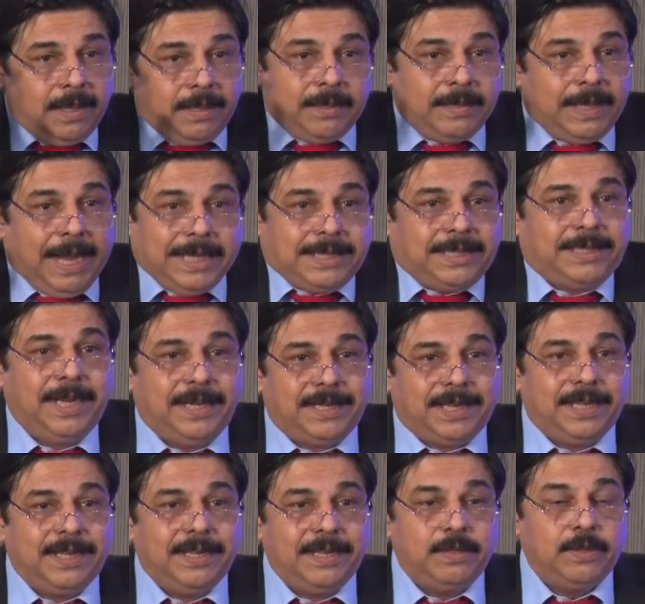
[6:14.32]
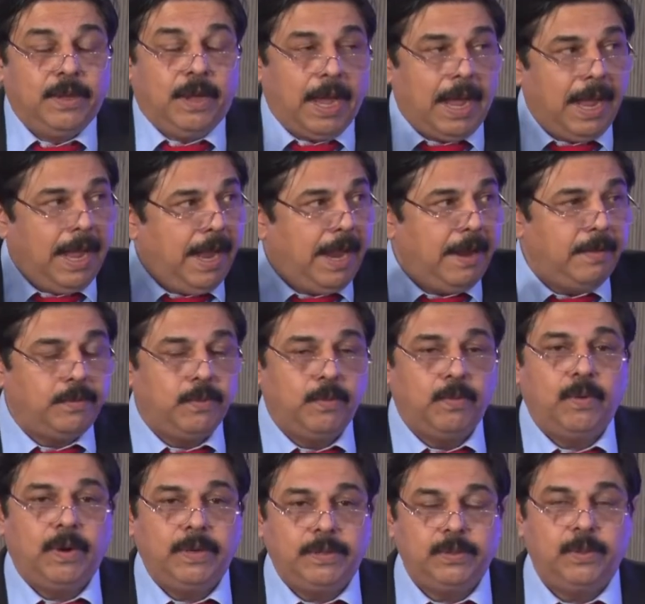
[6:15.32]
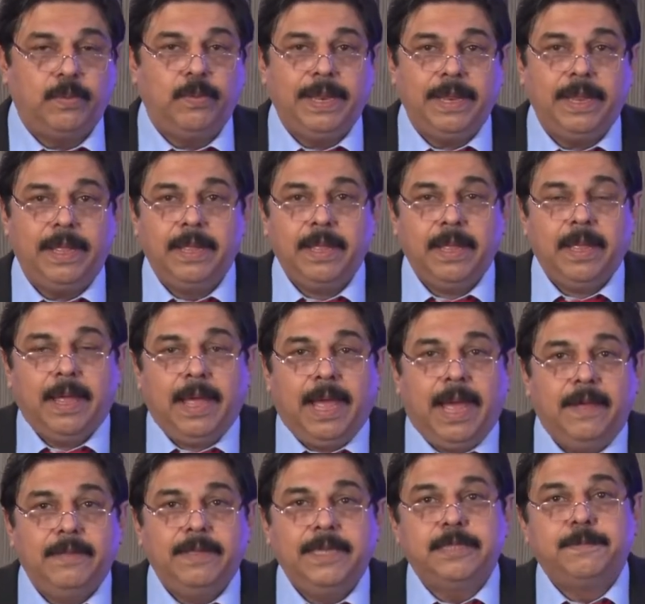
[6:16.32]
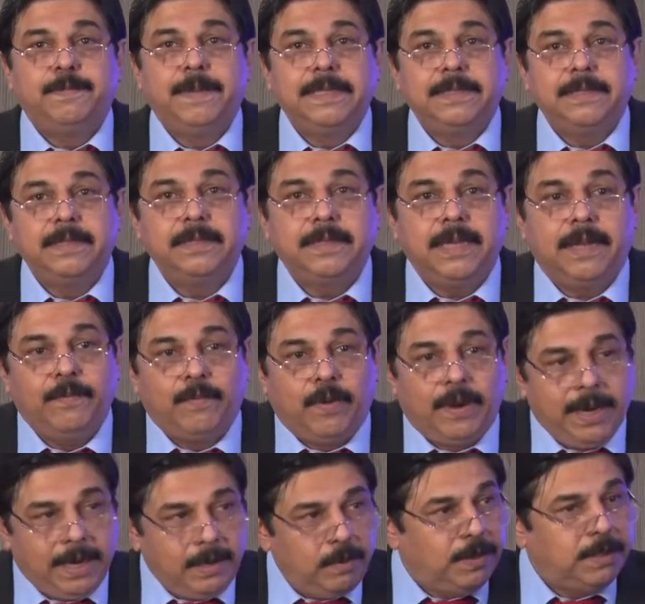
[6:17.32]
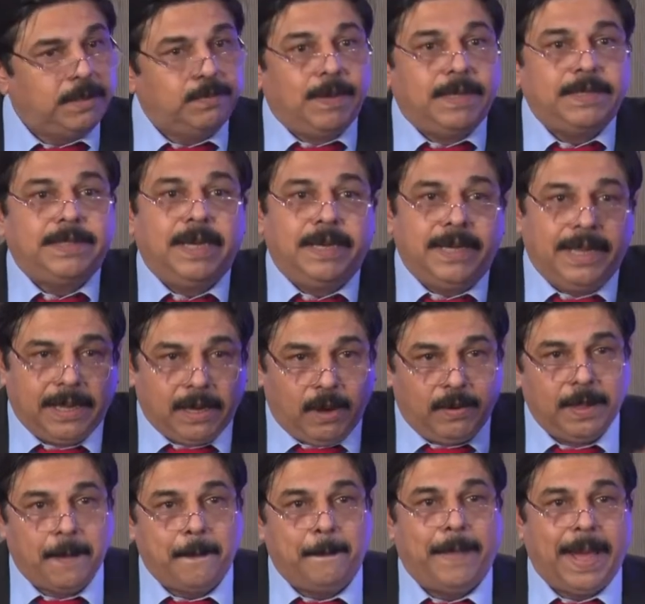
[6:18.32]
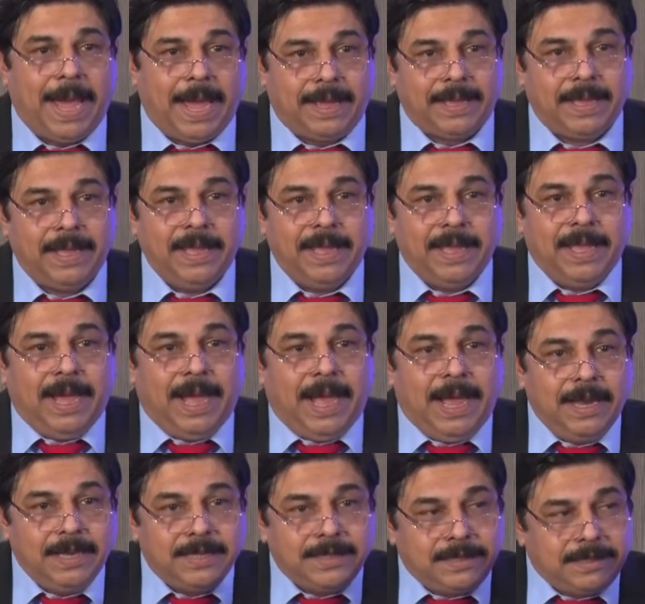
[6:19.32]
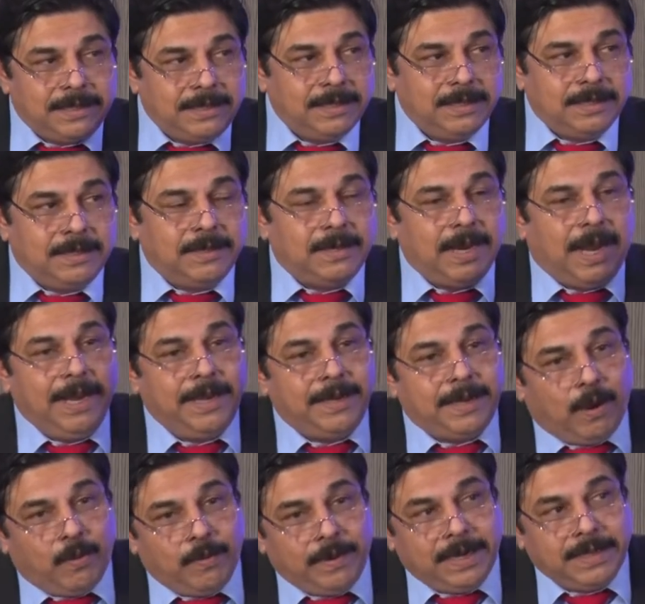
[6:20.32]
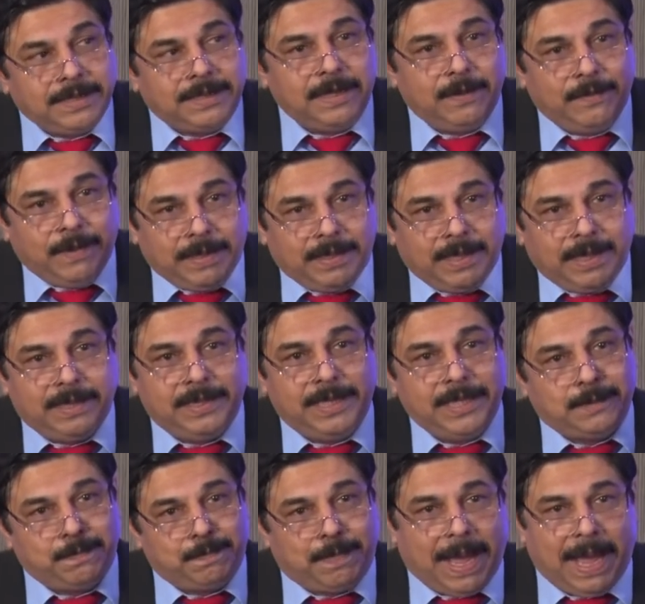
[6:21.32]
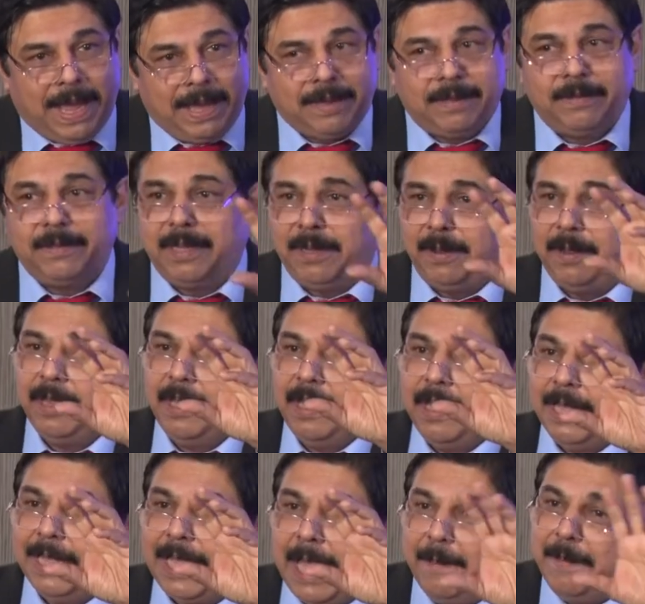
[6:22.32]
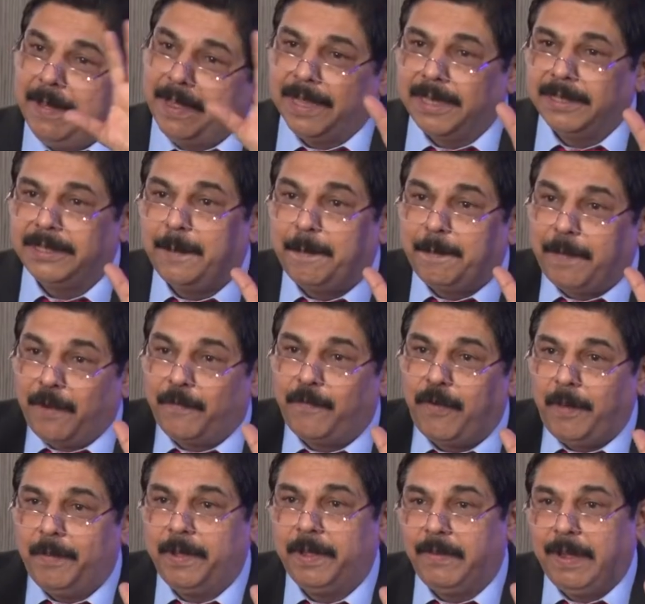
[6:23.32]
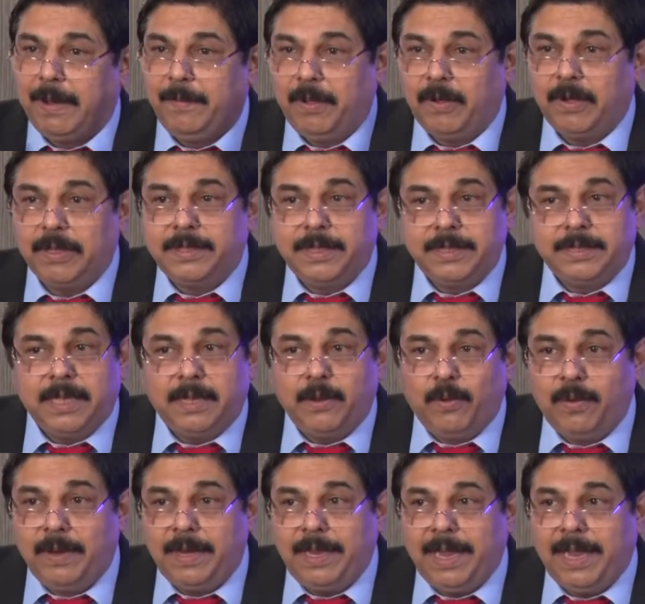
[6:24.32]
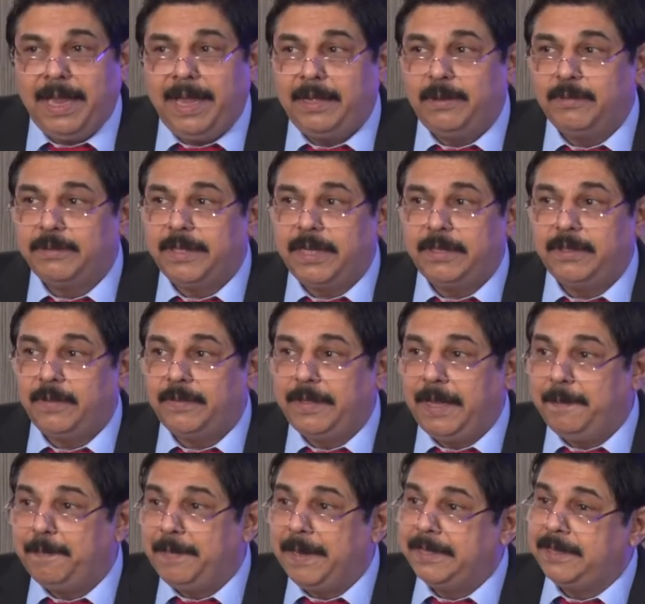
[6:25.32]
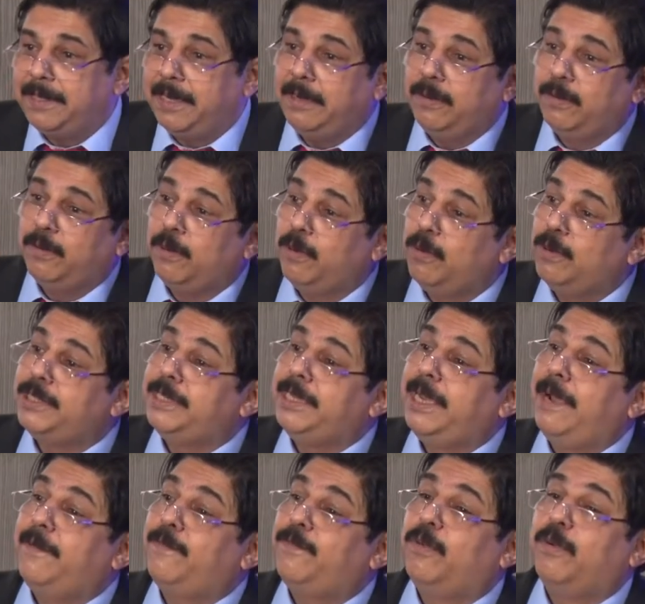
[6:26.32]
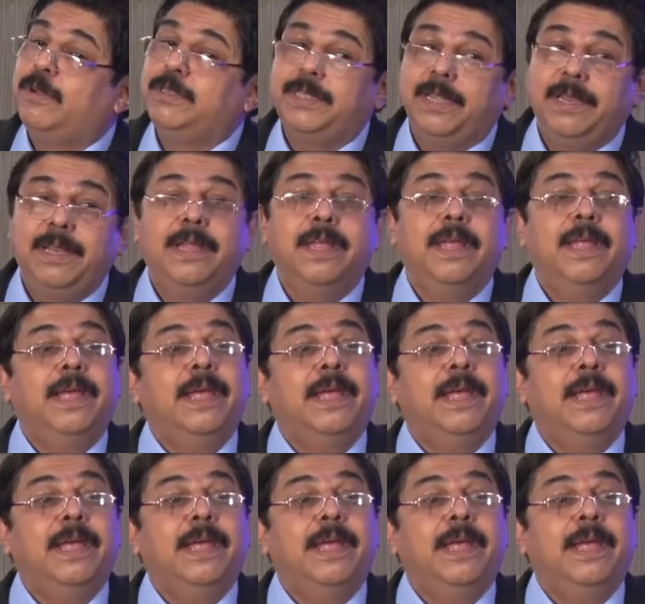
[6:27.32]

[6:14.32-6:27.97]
That's it. So I have to watch. So when I have these patients, what I do is first I take out a pack. I'll try it out and see whether this pack, the chemicals are performing well, because these are only 8 oocytes of that patient who she had frozen